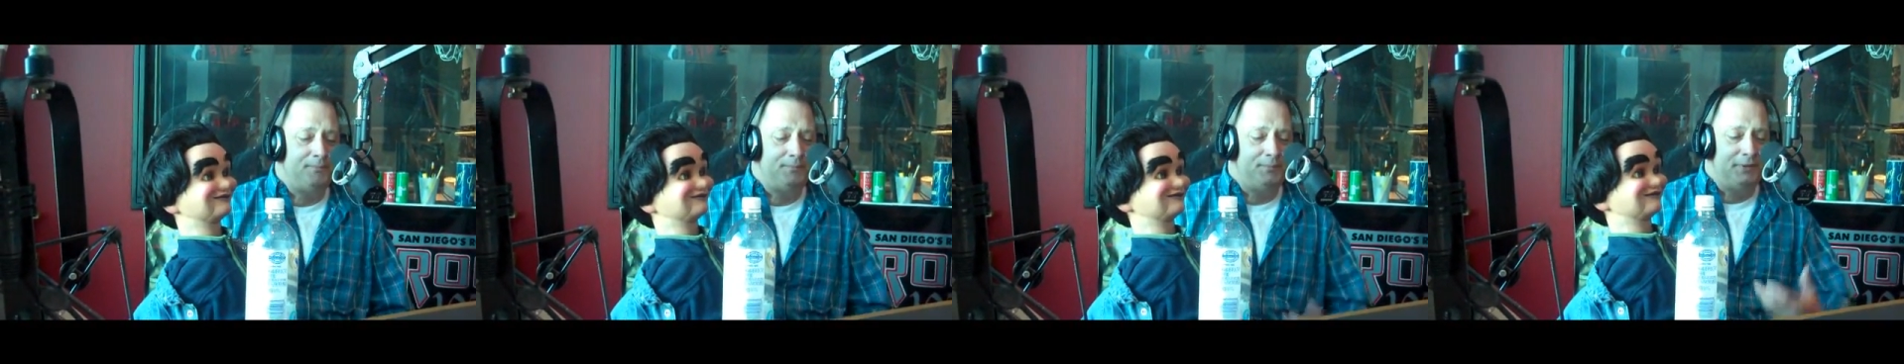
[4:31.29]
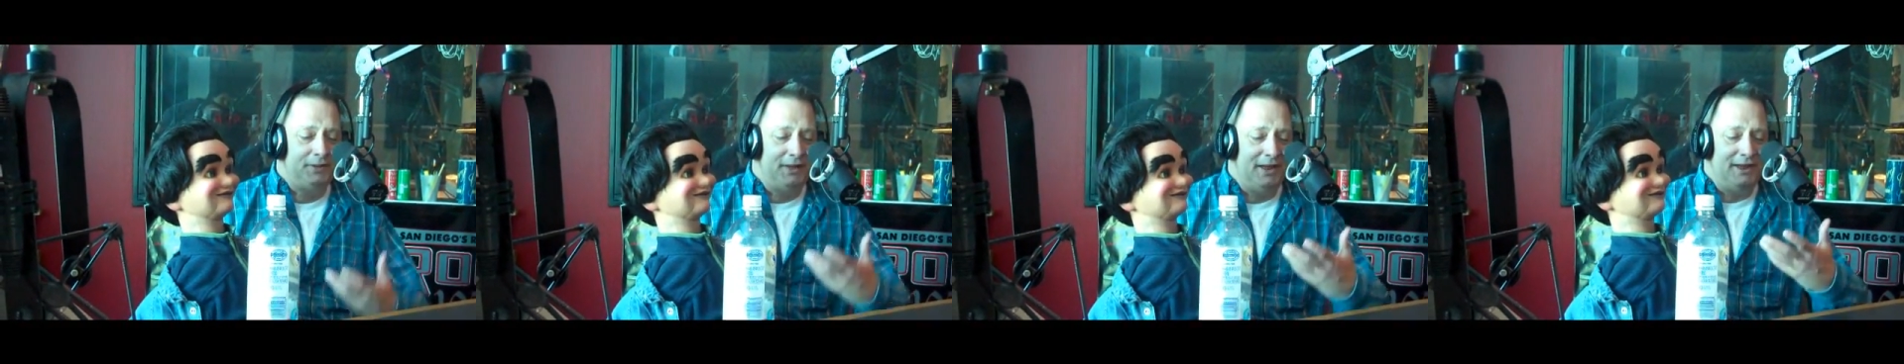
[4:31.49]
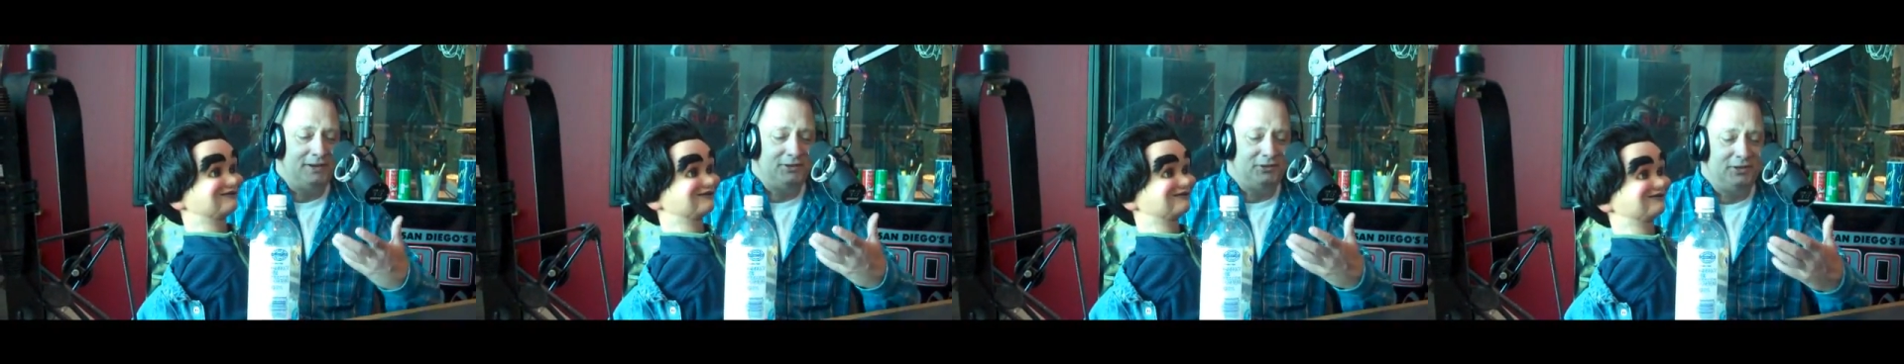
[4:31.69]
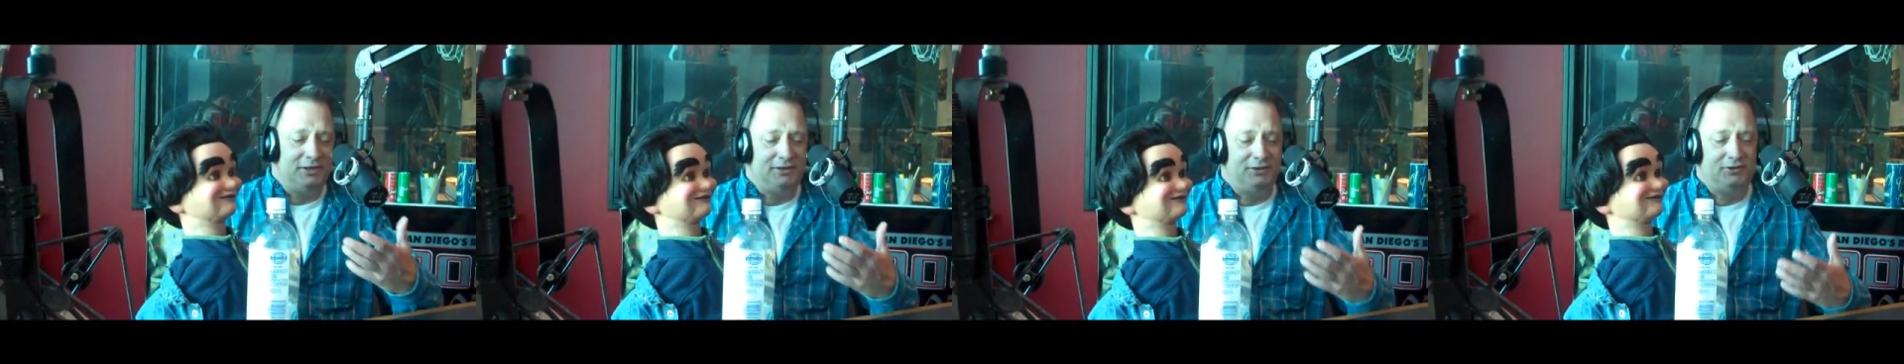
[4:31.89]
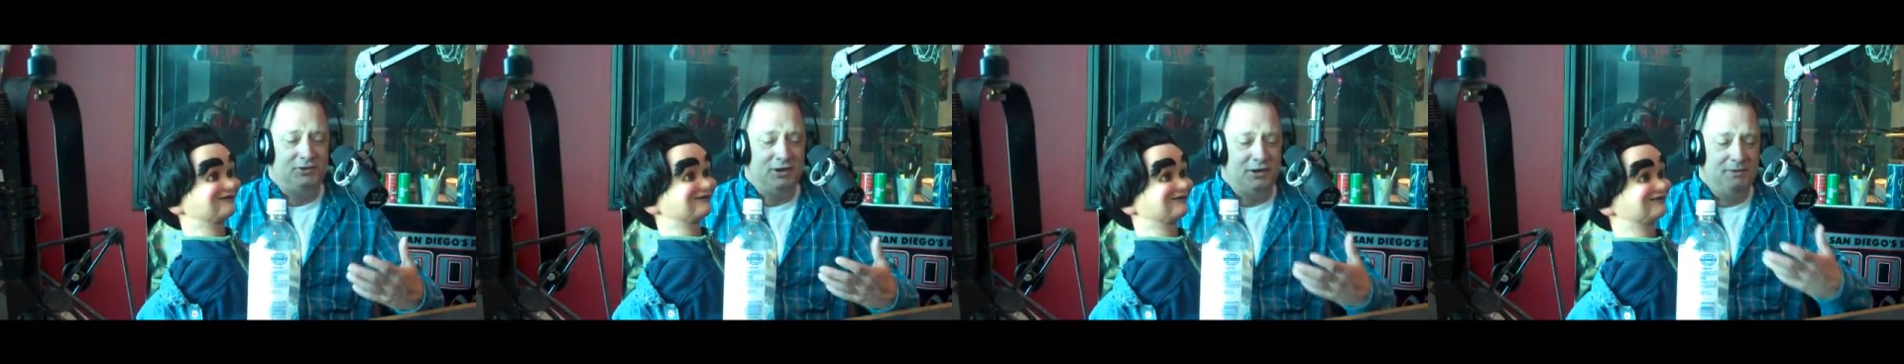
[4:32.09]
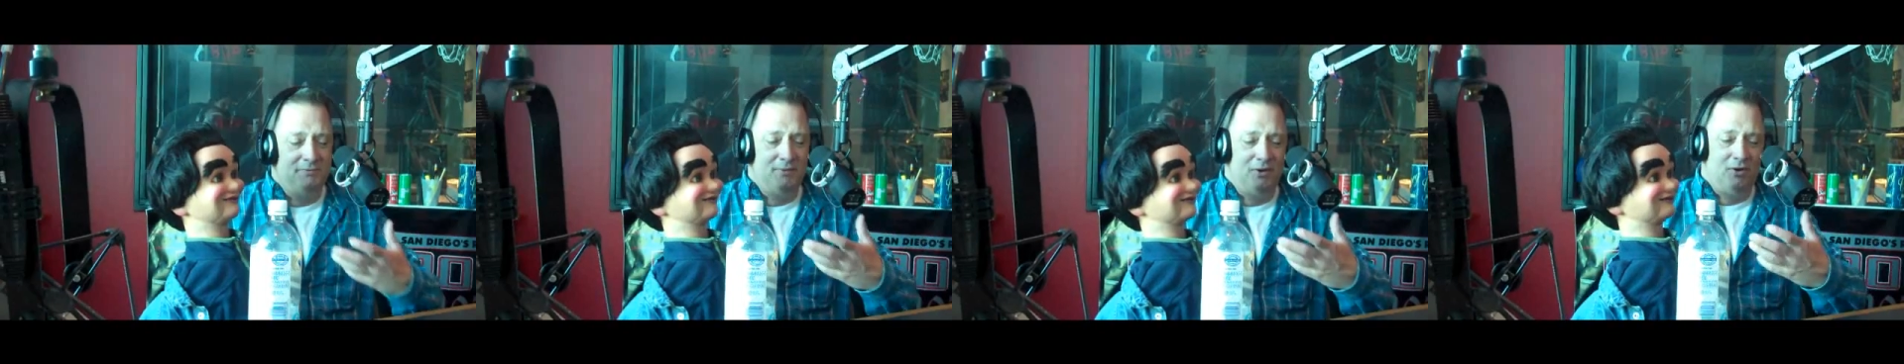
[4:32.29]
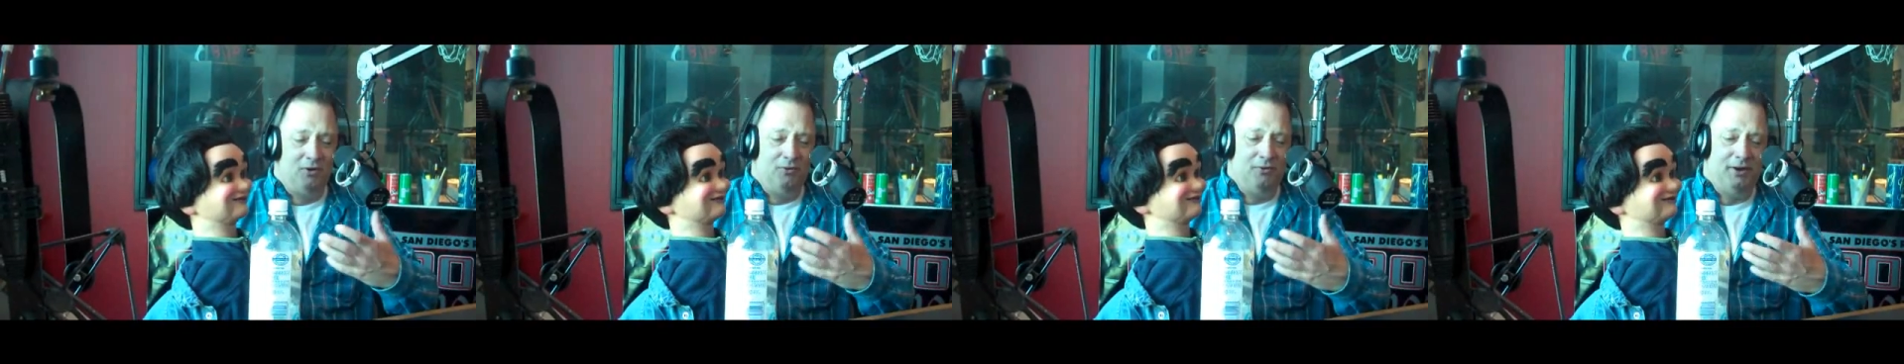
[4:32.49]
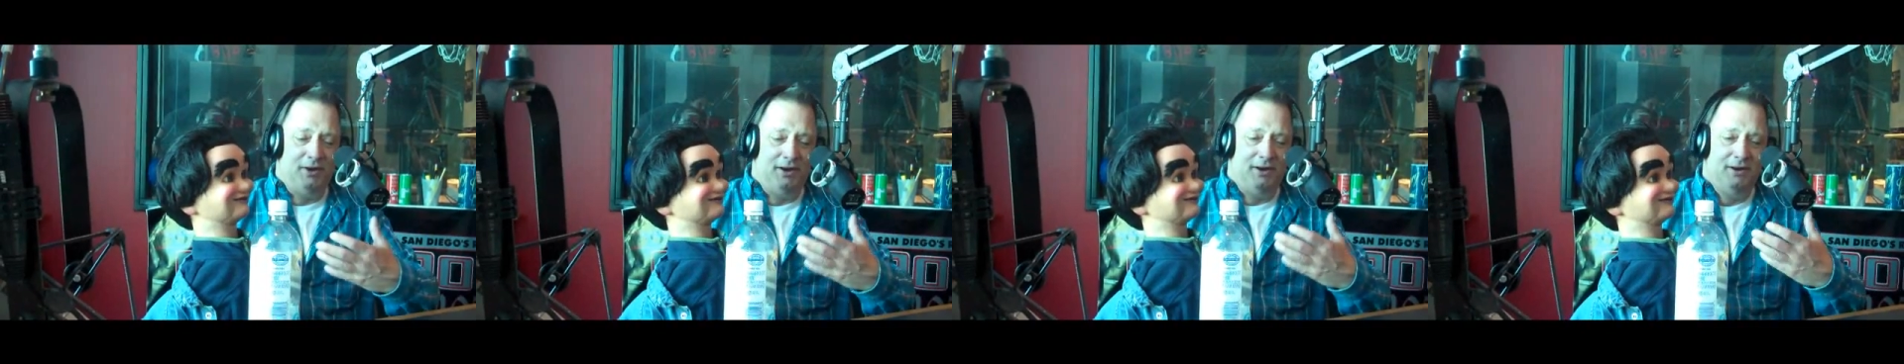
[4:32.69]
plastic Jerry
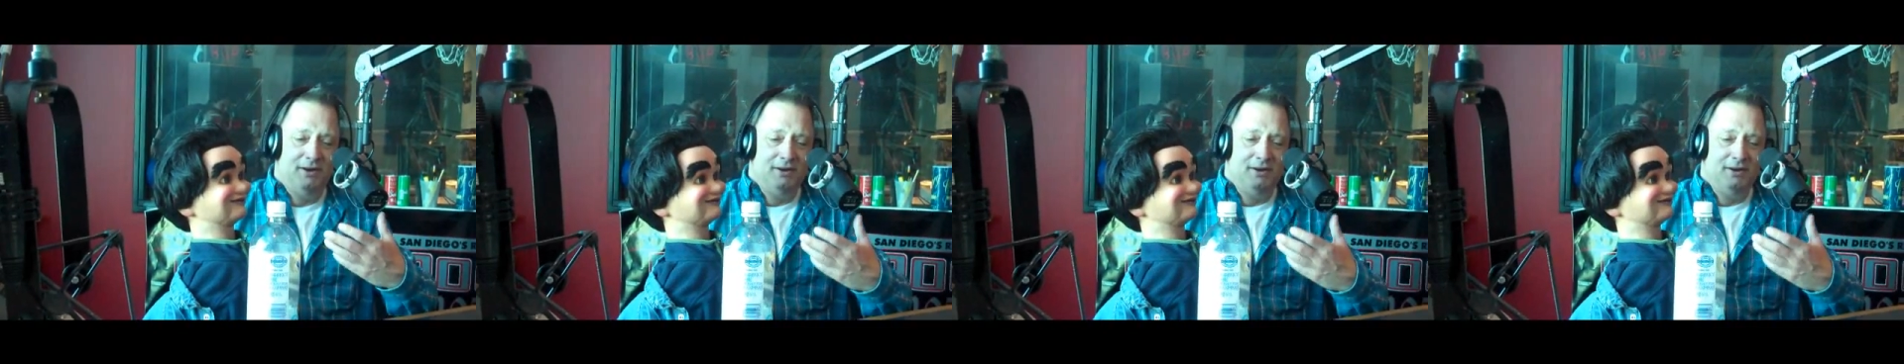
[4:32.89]
Mahoney